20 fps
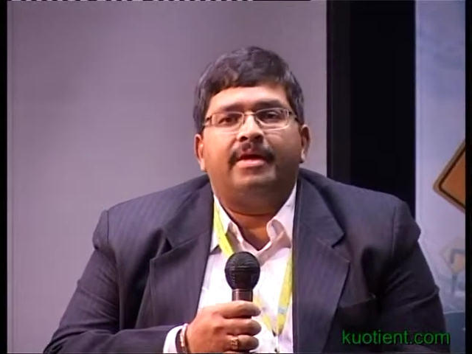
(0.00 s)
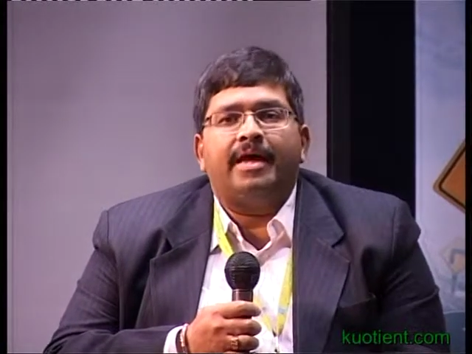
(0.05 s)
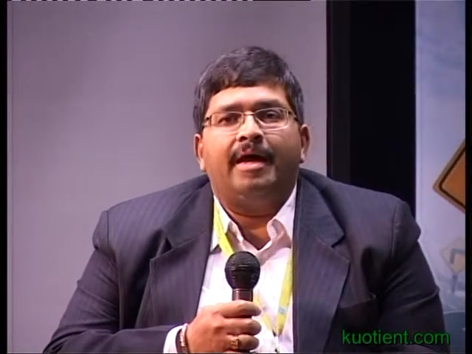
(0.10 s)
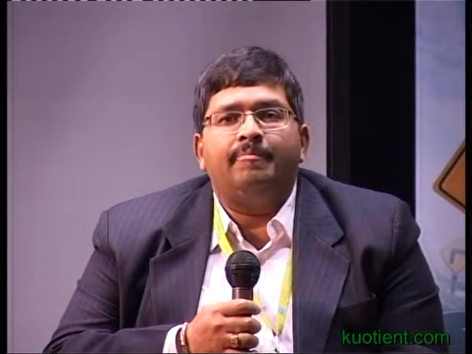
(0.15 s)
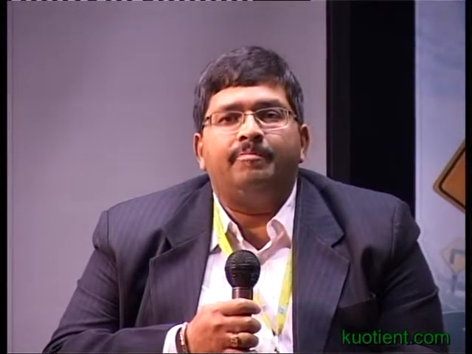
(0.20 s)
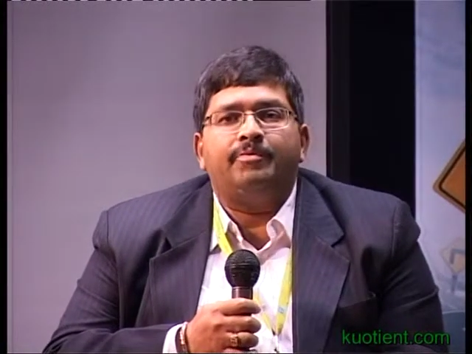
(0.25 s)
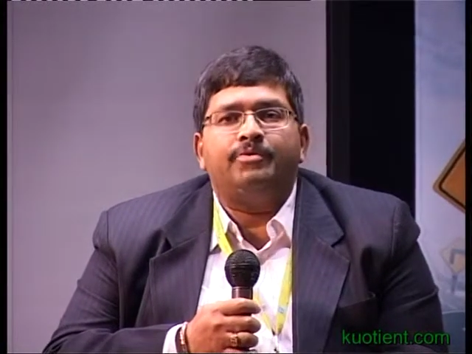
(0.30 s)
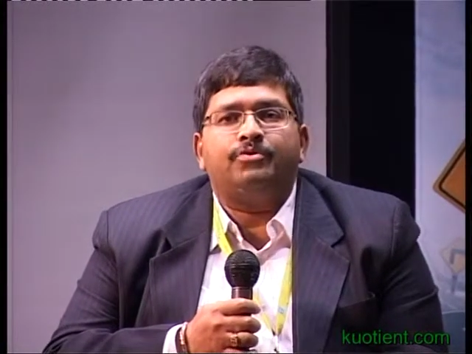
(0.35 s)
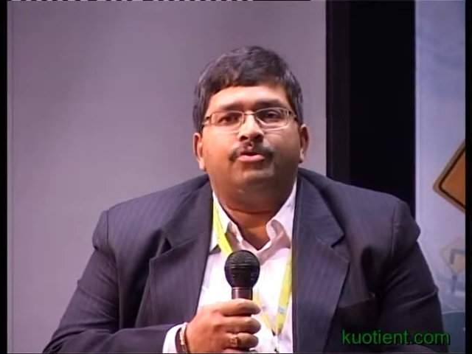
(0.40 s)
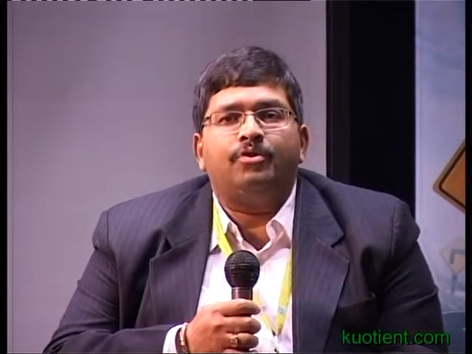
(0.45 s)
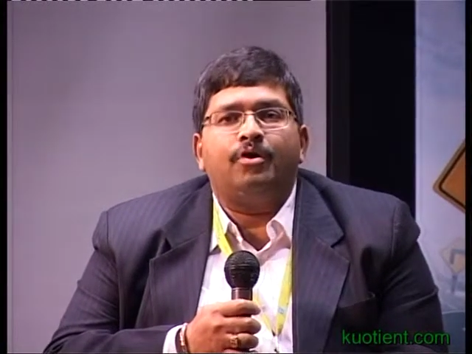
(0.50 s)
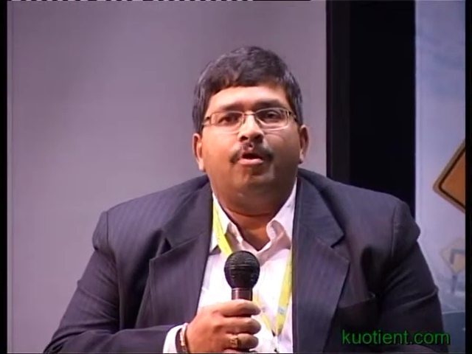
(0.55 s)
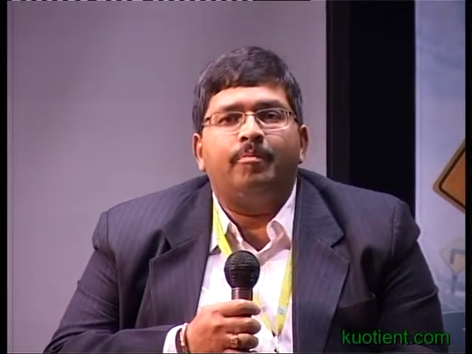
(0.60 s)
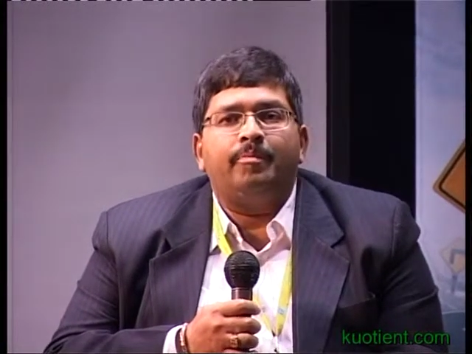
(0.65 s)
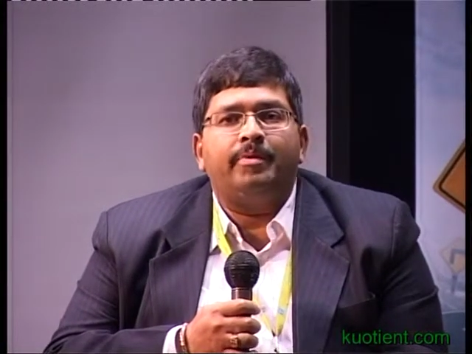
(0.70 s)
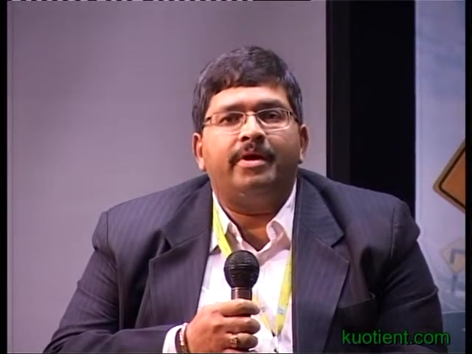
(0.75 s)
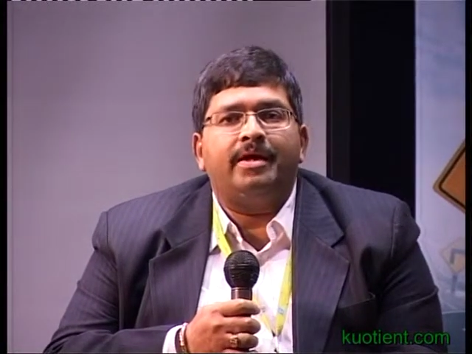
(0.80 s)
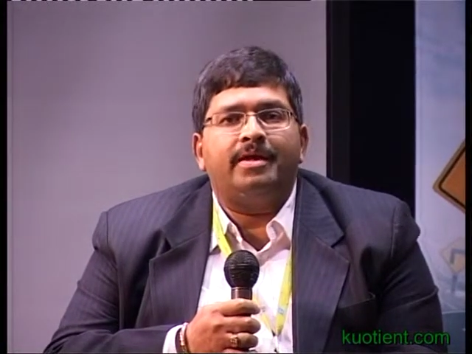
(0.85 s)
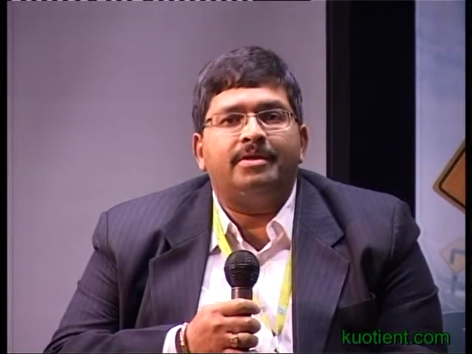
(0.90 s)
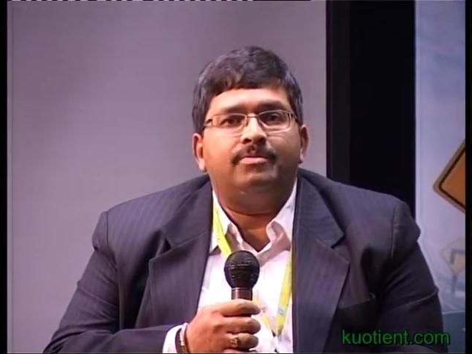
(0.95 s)
campus to
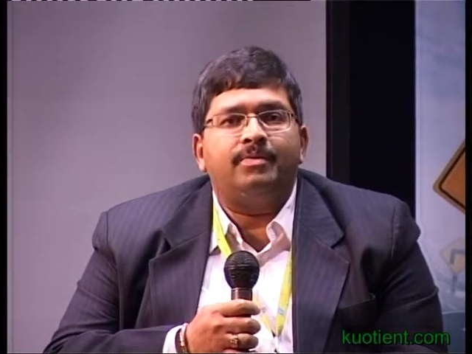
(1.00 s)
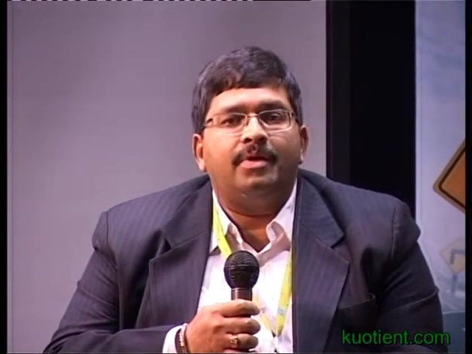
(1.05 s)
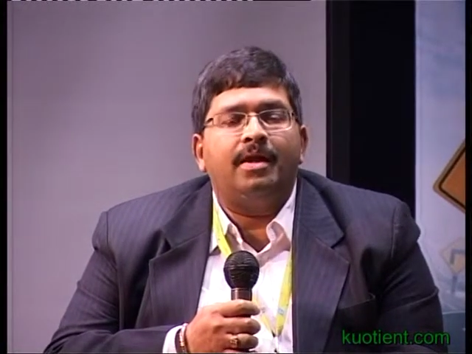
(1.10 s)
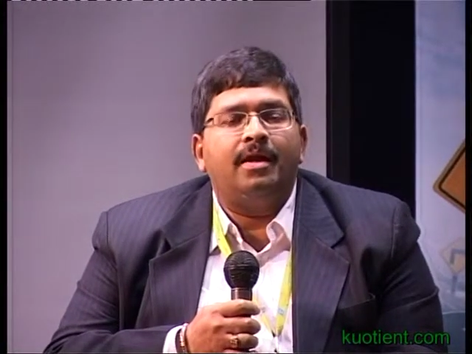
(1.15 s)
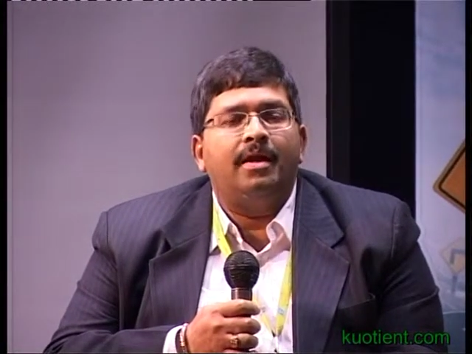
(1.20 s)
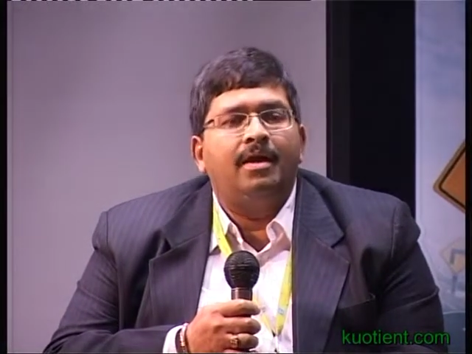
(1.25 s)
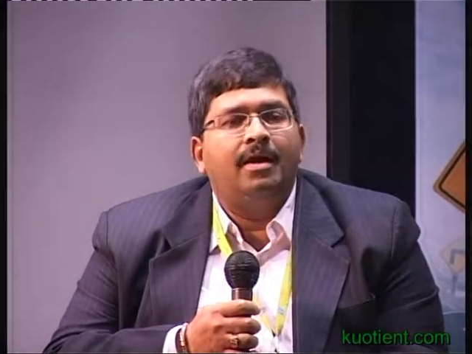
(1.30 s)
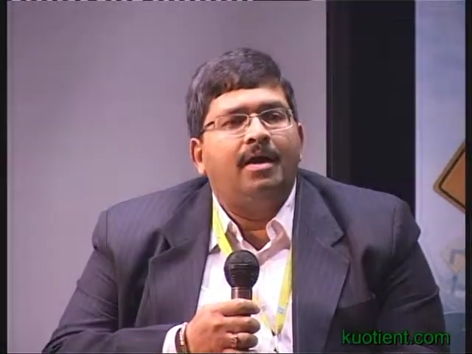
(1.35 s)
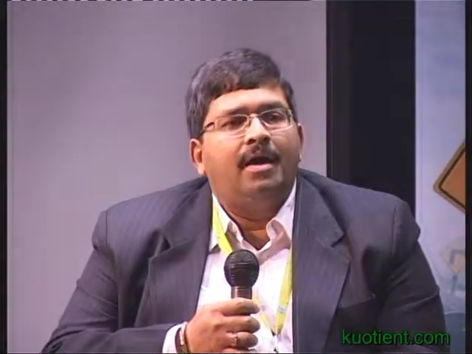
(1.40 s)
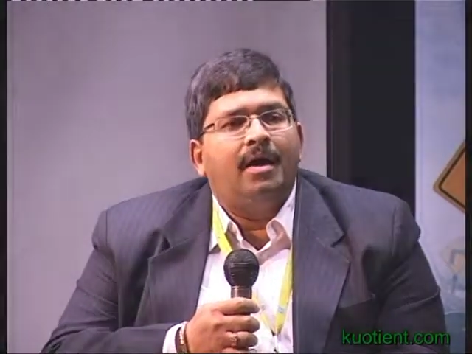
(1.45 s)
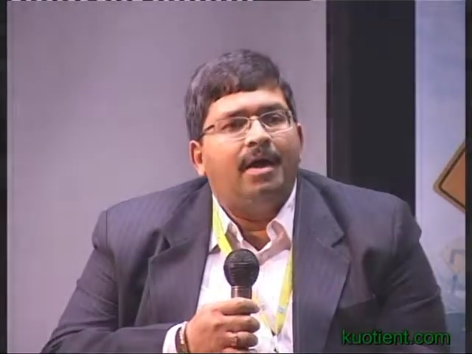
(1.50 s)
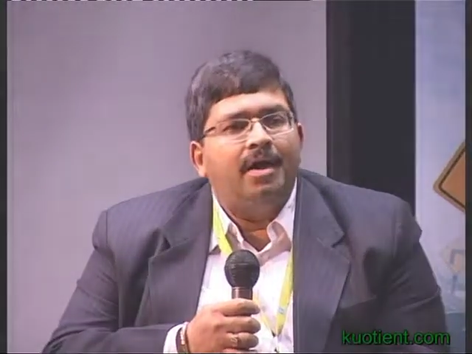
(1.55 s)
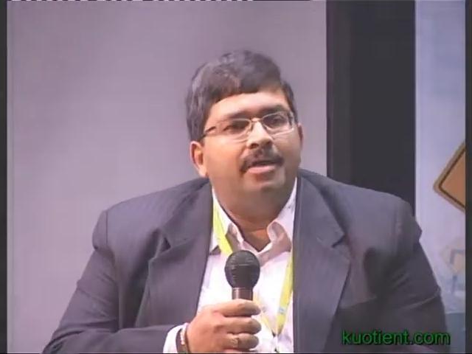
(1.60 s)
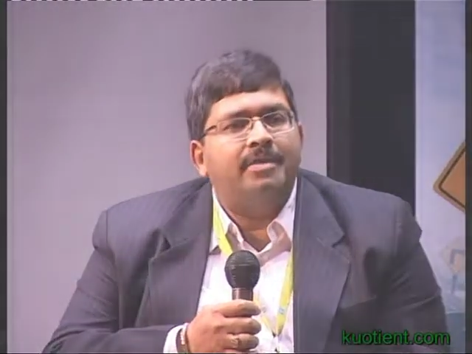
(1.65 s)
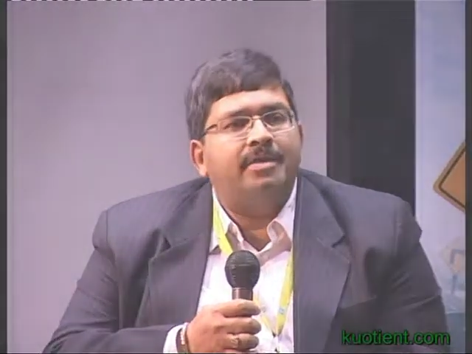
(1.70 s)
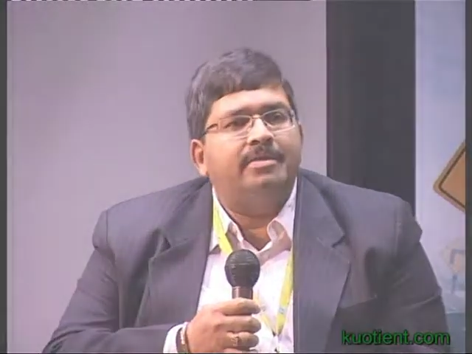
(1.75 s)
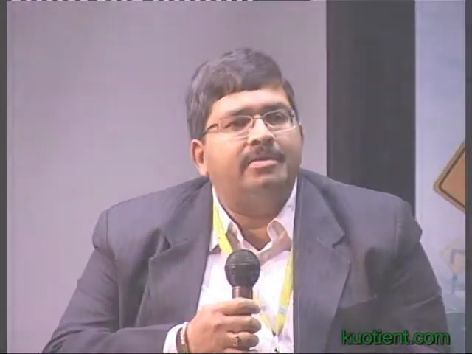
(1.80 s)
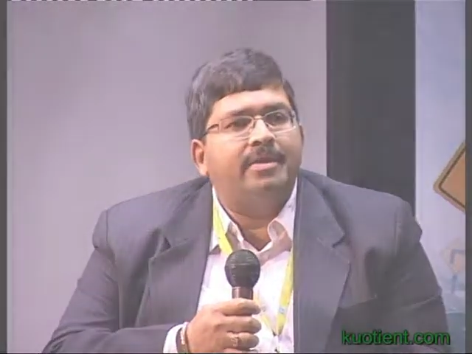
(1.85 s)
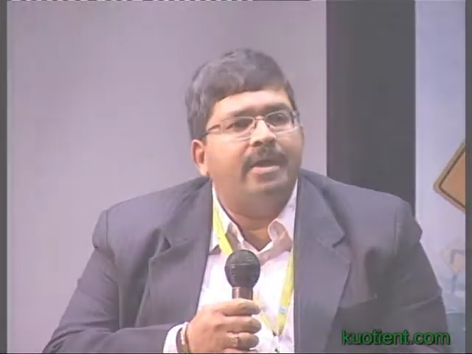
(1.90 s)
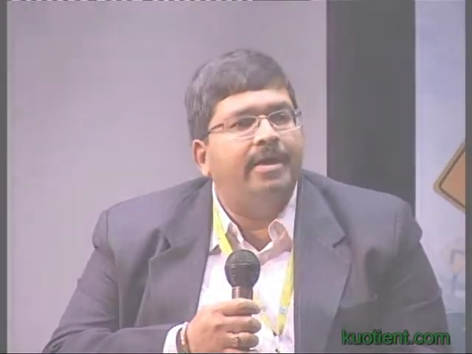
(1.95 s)
corporate as well. I
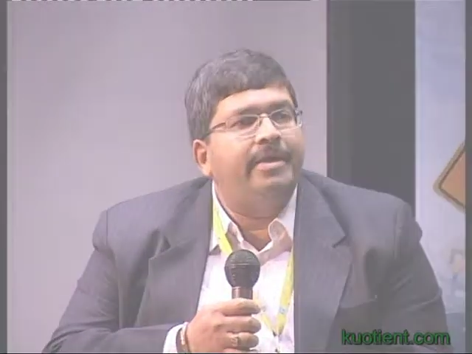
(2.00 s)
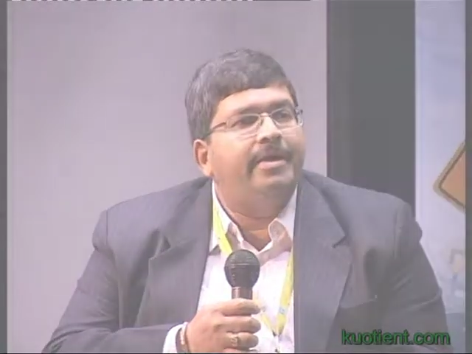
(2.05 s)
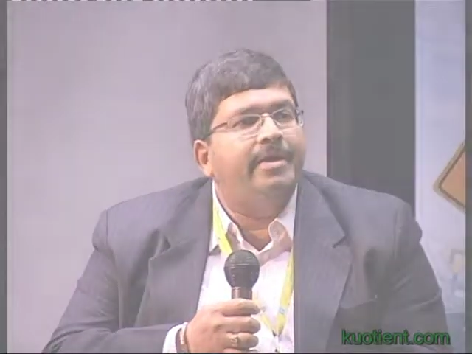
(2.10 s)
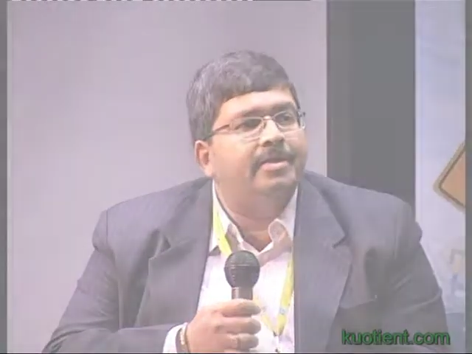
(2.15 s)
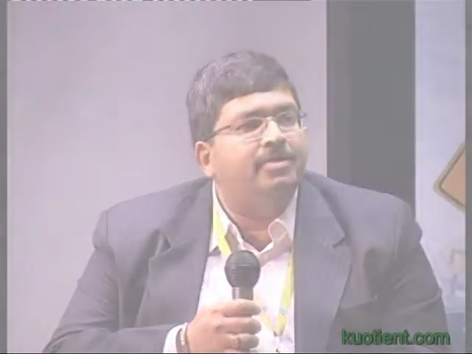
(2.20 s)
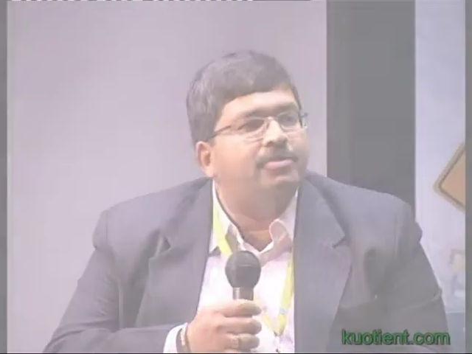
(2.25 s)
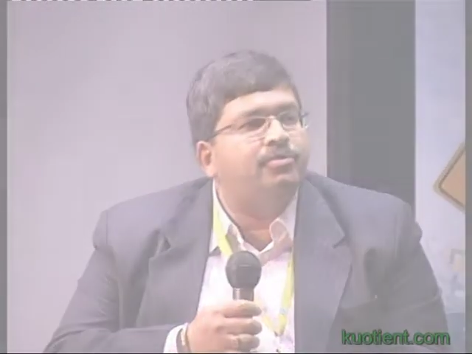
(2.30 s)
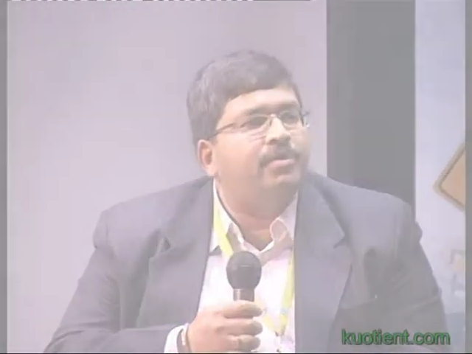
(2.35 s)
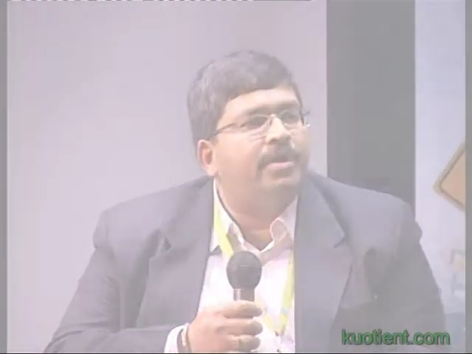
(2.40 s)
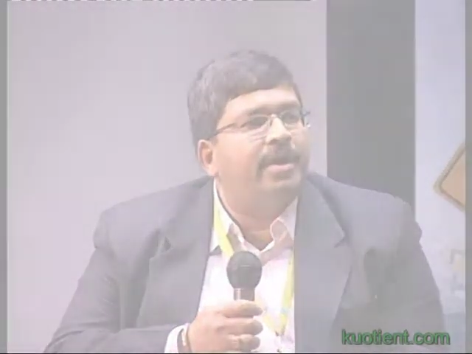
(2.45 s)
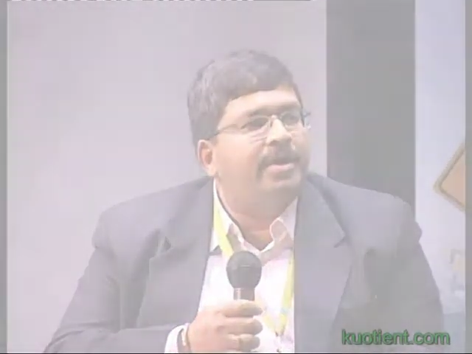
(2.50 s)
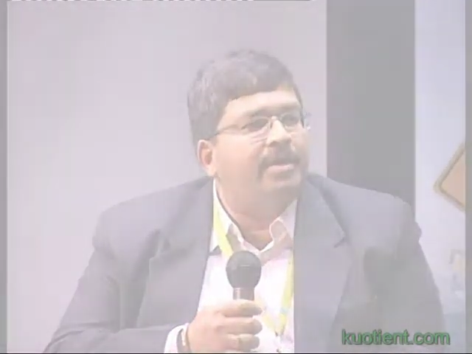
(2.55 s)
think the idea is to